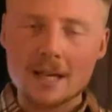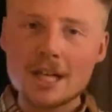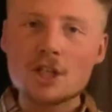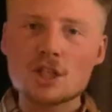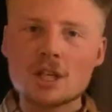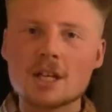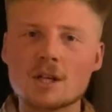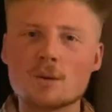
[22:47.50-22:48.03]

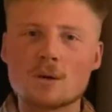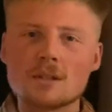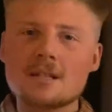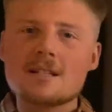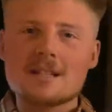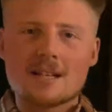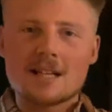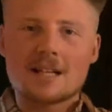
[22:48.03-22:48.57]
itchy
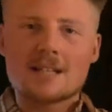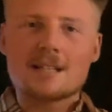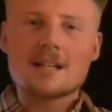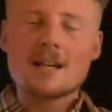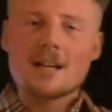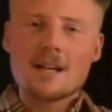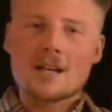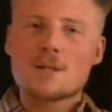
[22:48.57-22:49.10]
quality. Like,
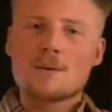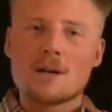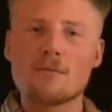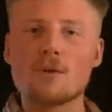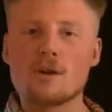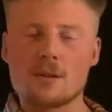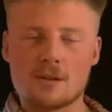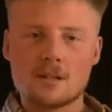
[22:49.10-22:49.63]
that's why I
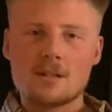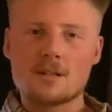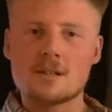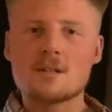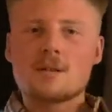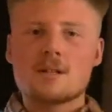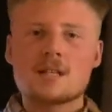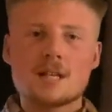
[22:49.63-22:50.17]
wore the
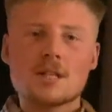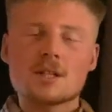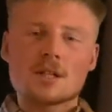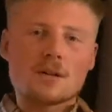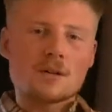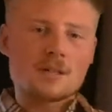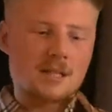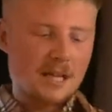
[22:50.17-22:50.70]

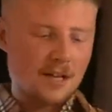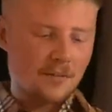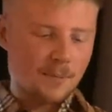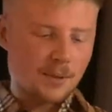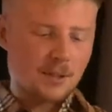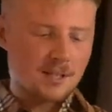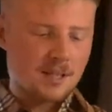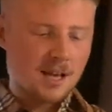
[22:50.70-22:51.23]
t-shirt underneath,
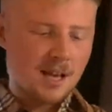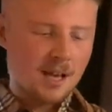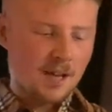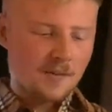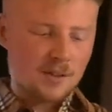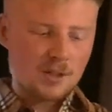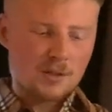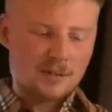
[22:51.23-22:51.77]
because
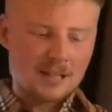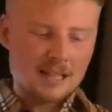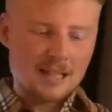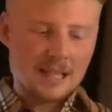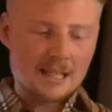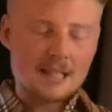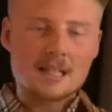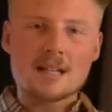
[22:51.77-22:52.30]
if you don't really
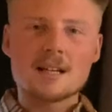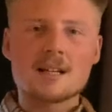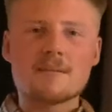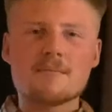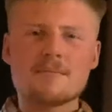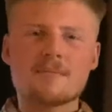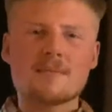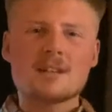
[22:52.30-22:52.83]
like
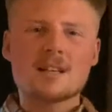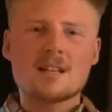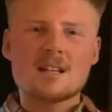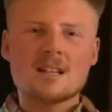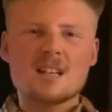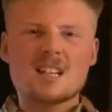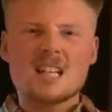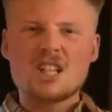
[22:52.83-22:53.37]

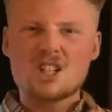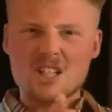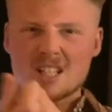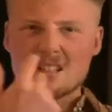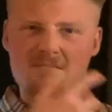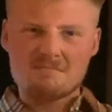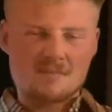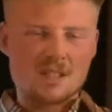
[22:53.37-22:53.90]

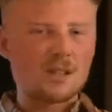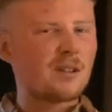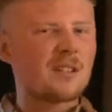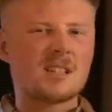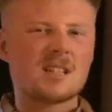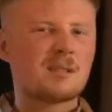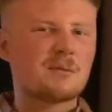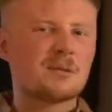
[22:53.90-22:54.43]
itchy
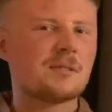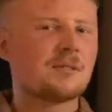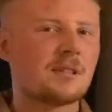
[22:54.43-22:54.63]
clothing, no.